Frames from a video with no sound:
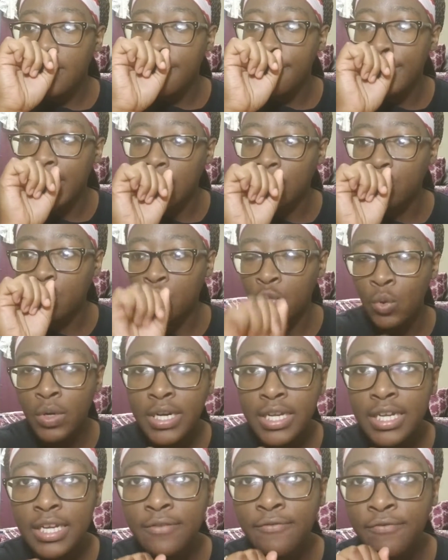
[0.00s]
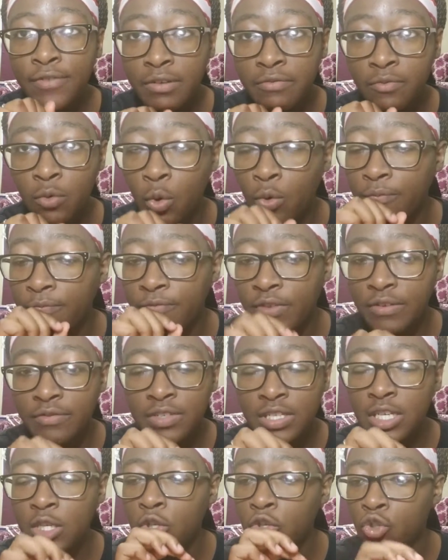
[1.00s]
about 20
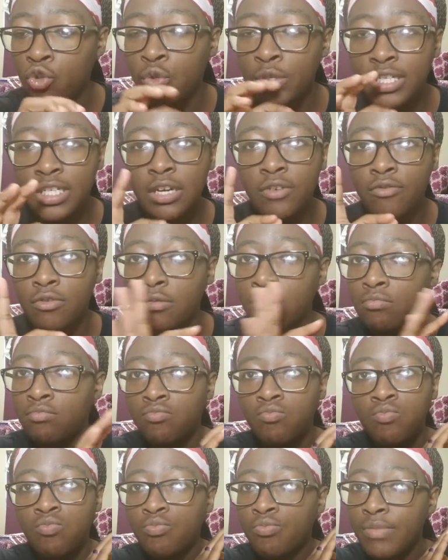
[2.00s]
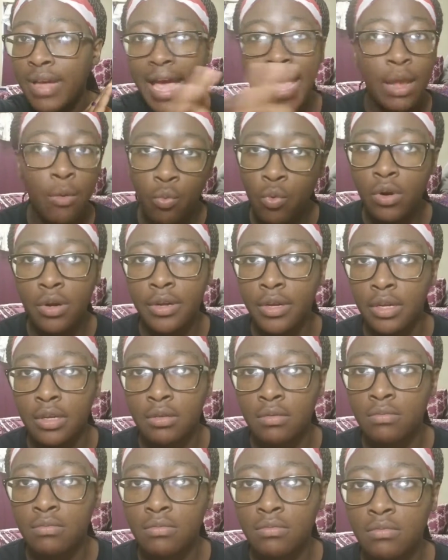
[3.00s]
15 or 20 of them ain't
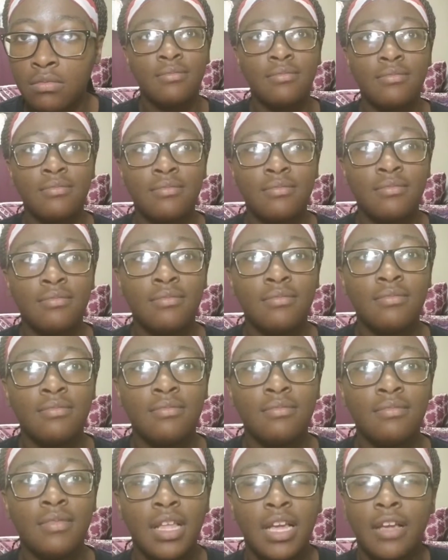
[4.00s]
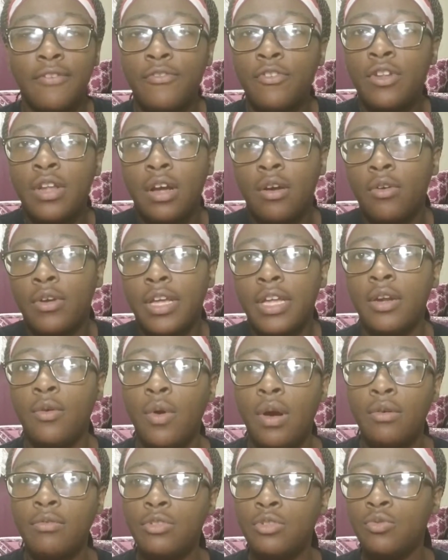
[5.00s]
working like, if you're not gonna get it,
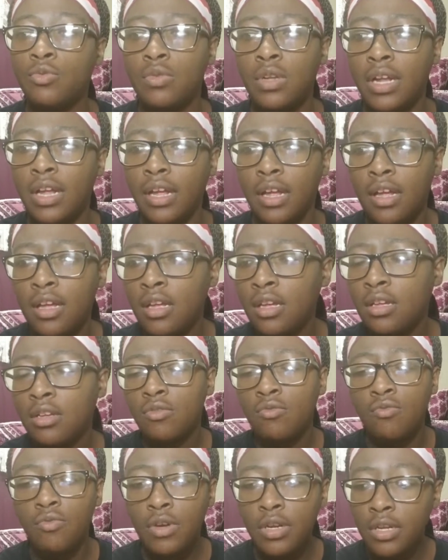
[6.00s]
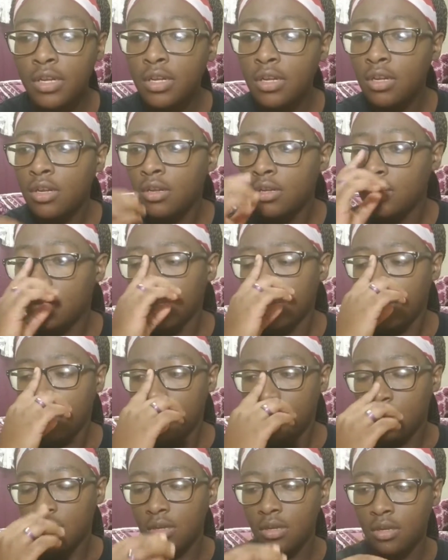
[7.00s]
why would you like? Re-
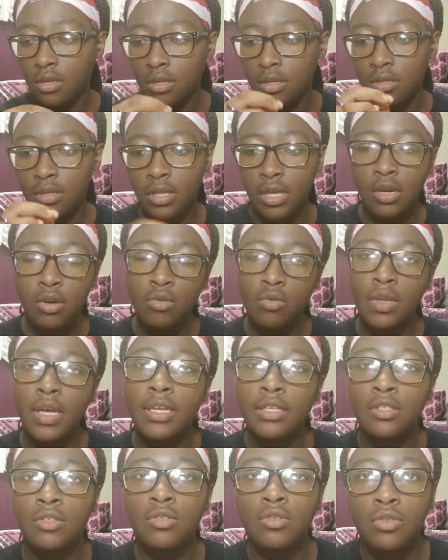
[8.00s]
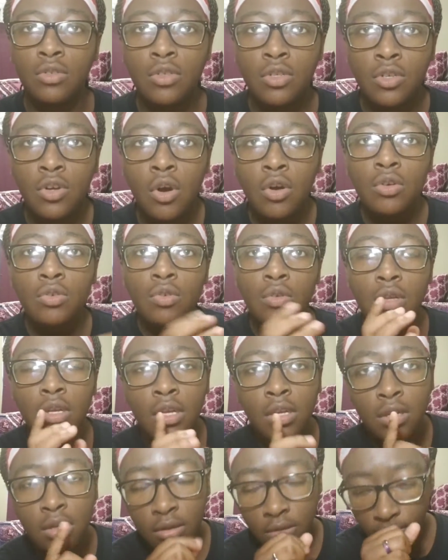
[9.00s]
they don't like to. Y'all don't.
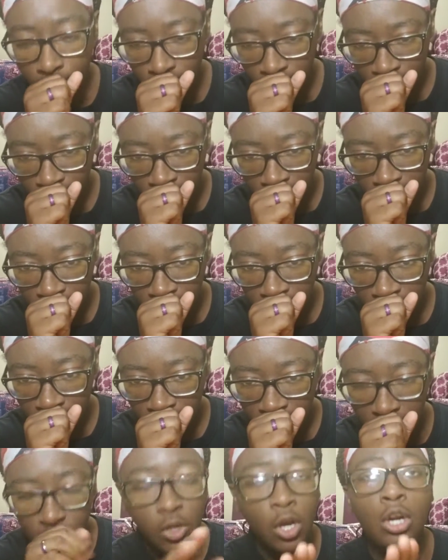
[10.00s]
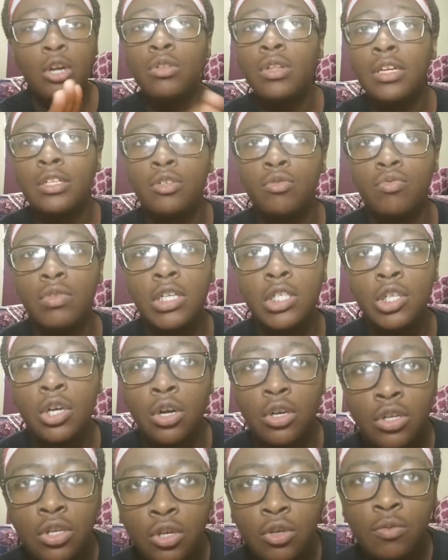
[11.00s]
Y'all don't like to read
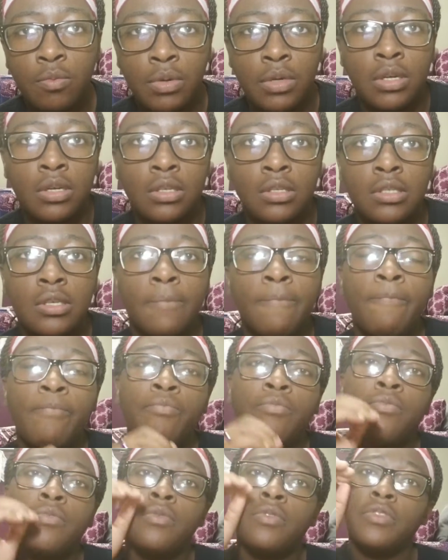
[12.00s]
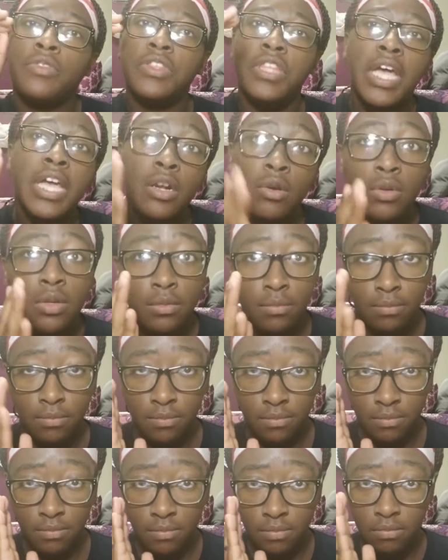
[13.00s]
y'all coupons. They don't.
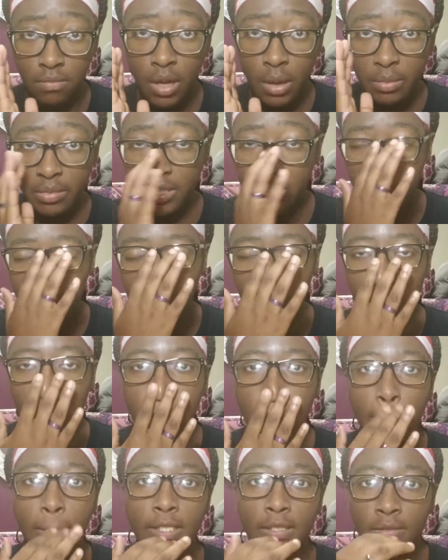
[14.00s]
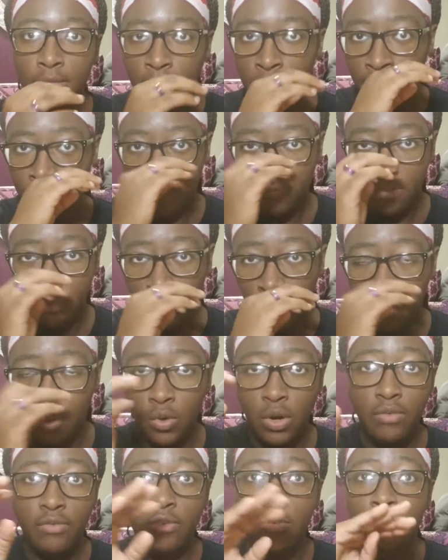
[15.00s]
I'm gonna tell y'all this.
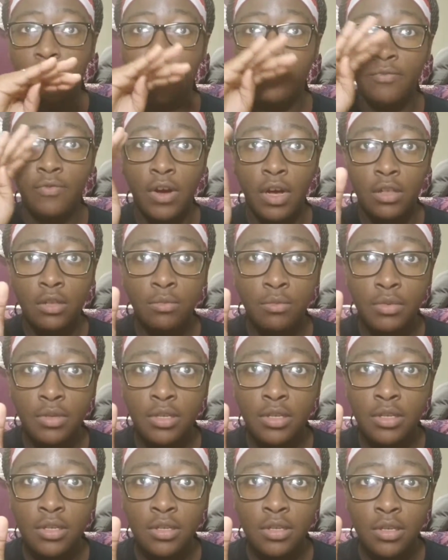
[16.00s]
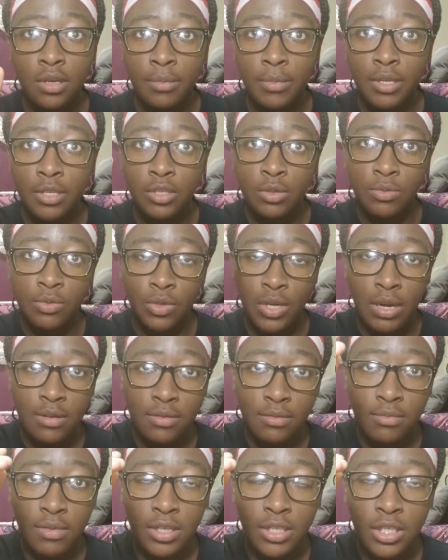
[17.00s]
Whoever follow me, I mean,
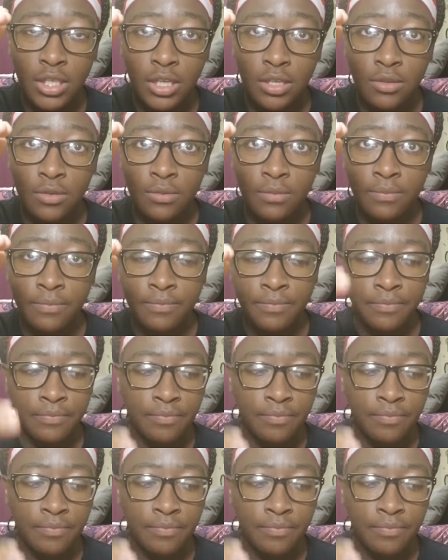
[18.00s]
subscribe to my channel.